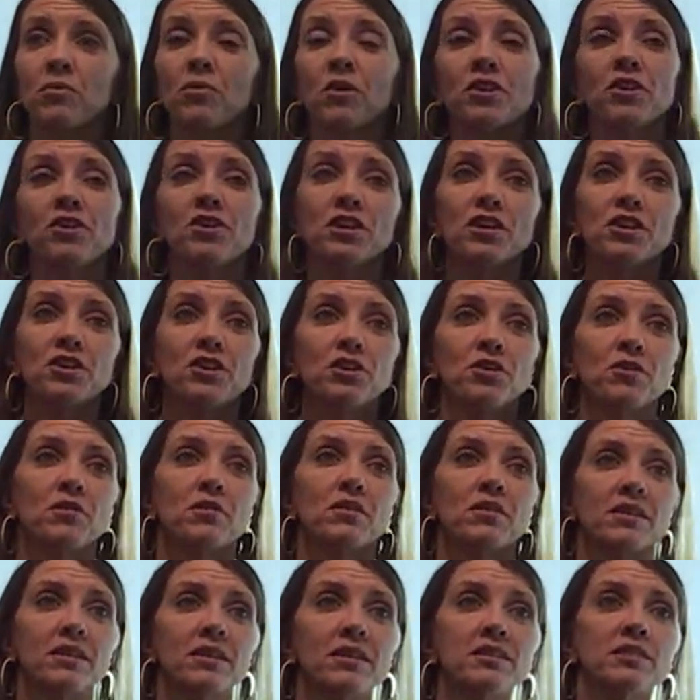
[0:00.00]
What are you going to do?
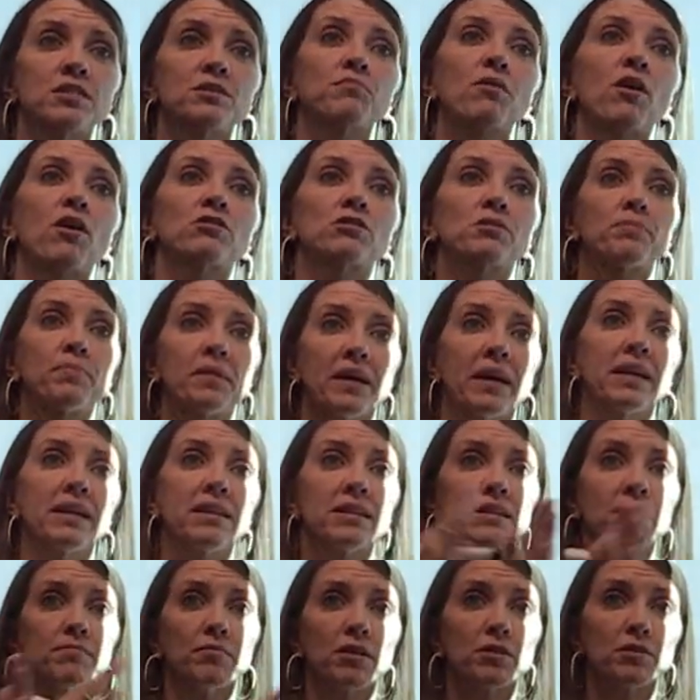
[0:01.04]
Small to
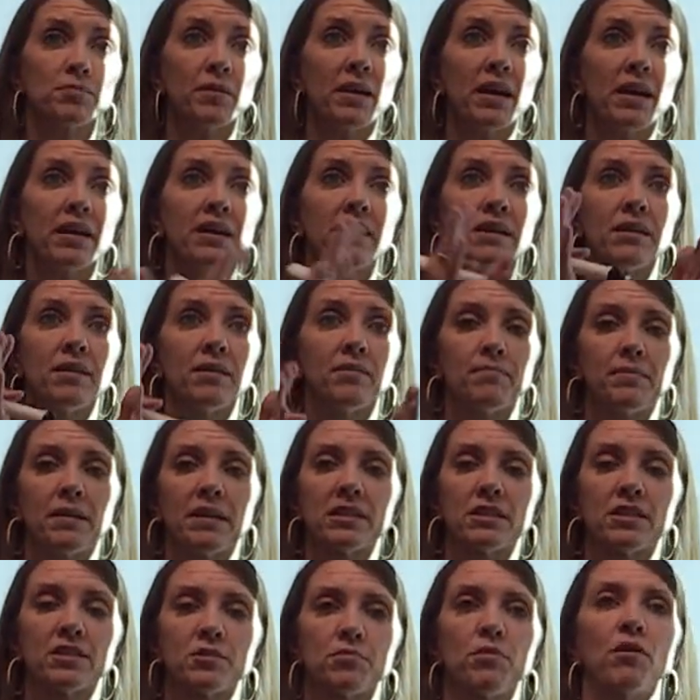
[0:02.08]
big, multiply.
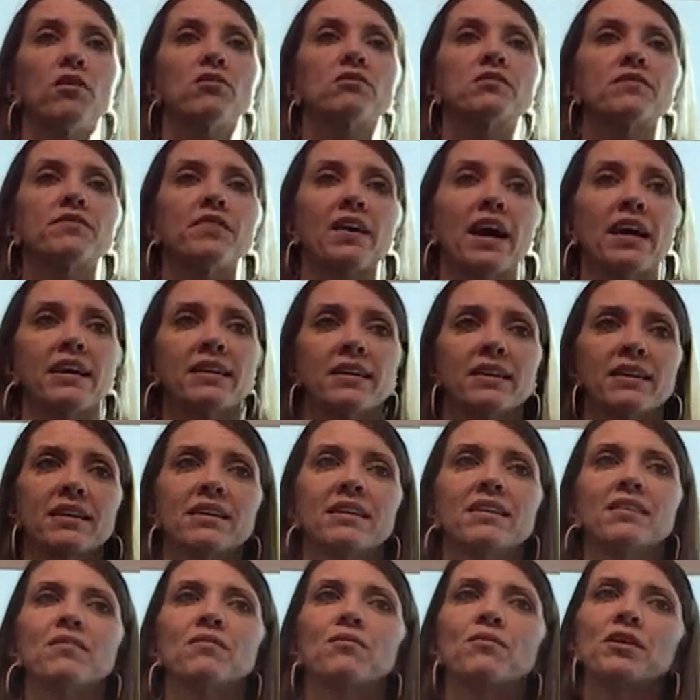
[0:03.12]
Big to small, divide.
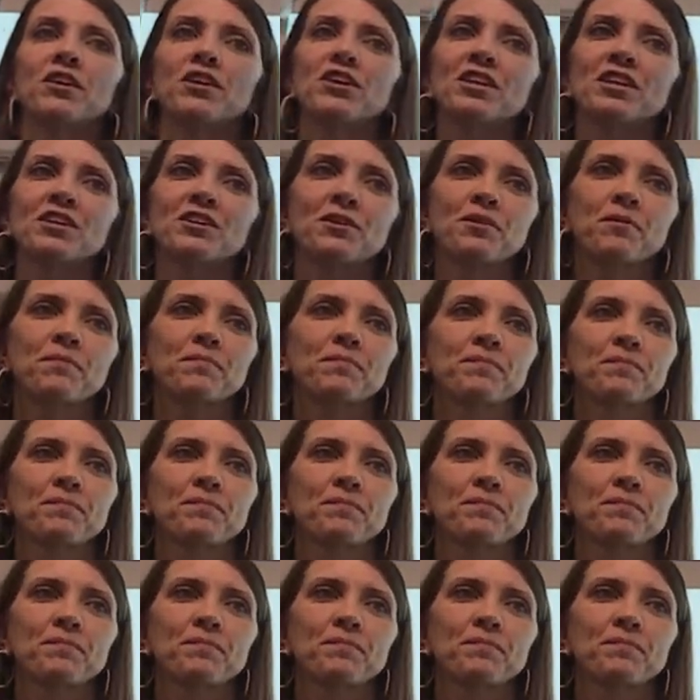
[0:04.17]
What are you going to do?